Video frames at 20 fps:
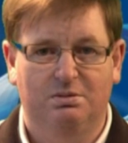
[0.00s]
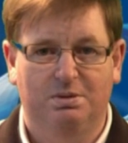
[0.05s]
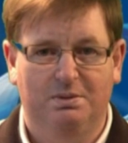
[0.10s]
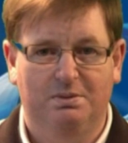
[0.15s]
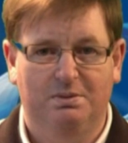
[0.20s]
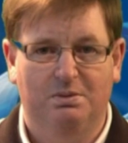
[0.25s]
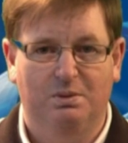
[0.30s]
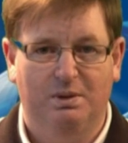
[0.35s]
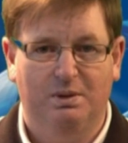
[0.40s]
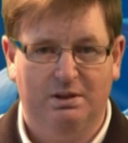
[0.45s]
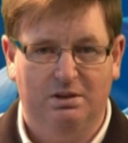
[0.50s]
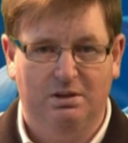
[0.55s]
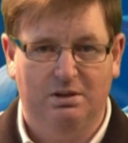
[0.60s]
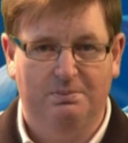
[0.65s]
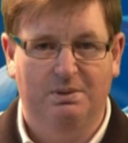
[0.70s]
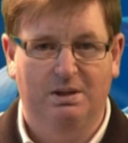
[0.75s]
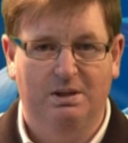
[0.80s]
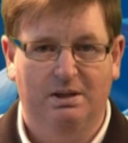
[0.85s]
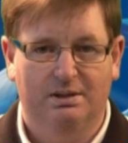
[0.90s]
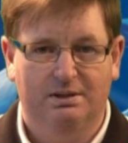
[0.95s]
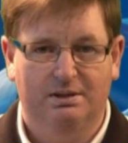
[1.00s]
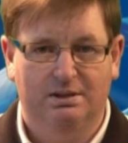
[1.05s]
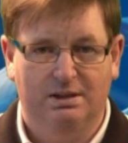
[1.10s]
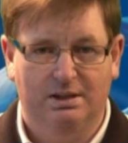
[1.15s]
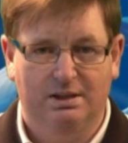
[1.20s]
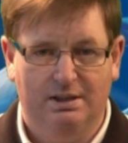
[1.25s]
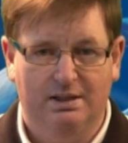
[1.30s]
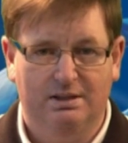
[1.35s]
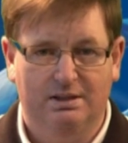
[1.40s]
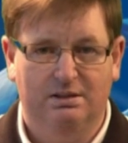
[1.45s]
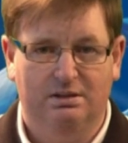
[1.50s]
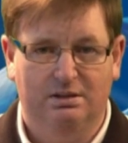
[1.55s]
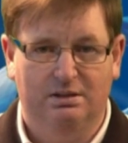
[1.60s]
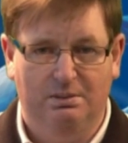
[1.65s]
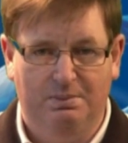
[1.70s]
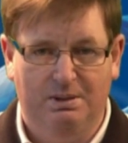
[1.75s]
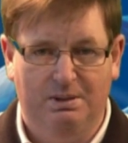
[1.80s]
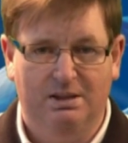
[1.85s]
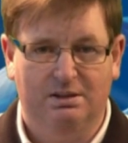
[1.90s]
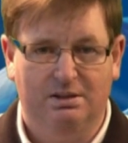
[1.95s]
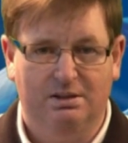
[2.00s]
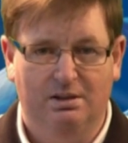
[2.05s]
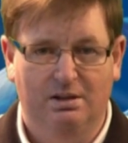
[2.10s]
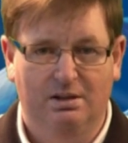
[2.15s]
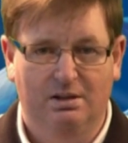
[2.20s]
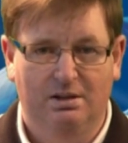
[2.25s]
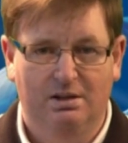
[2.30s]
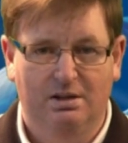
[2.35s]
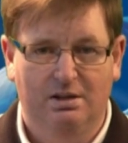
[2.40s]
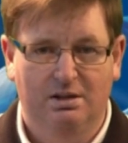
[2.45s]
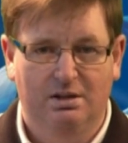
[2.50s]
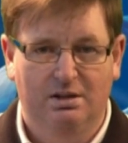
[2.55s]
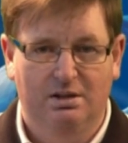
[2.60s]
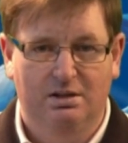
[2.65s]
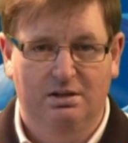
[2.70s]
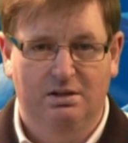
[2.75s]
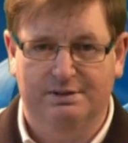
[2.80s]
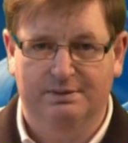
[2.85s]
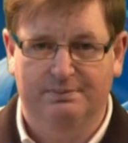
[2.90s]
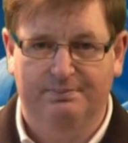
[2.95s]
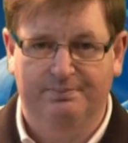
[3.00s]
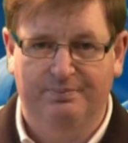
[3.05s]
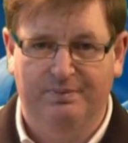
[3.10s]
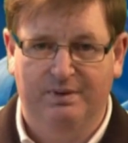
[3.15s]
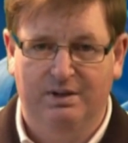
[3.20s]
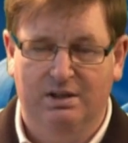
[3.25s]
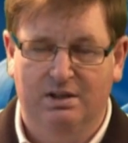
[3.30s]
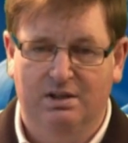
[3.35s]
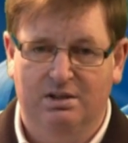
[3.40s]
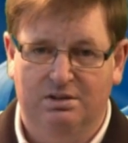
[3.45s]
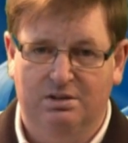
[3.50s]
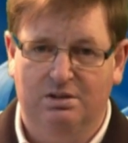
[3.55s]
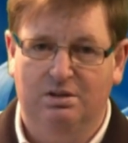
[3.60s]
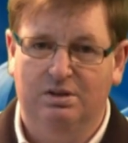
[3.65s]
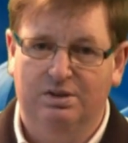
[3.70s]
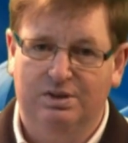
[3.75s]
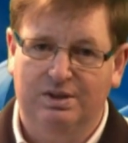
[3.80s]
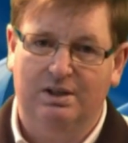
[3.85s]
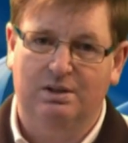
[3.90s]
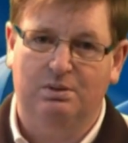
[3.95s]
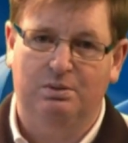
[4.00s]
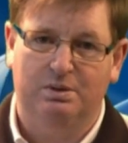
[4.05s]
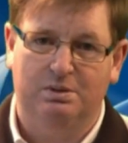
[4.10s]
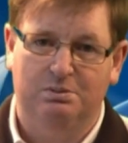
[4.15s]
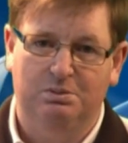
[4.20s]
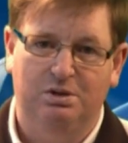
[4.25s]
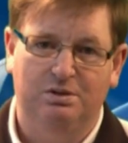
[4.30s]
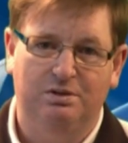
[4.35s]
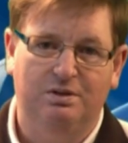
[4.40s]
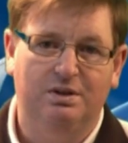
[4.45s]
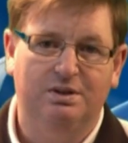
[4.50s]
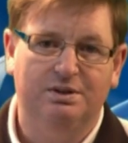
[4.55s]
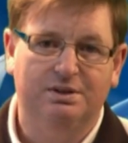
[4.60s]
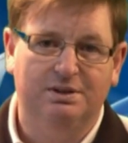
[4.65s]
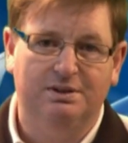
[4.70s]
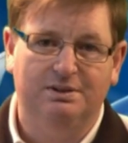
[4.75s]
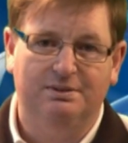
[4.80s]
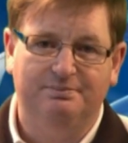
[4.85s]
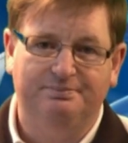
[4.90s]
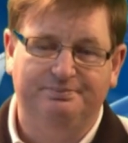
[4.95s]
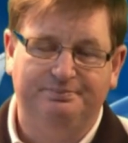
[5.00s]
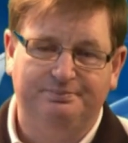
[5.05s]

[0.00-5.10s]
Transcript: people waking up to that, the better. The other thing I want to move on to,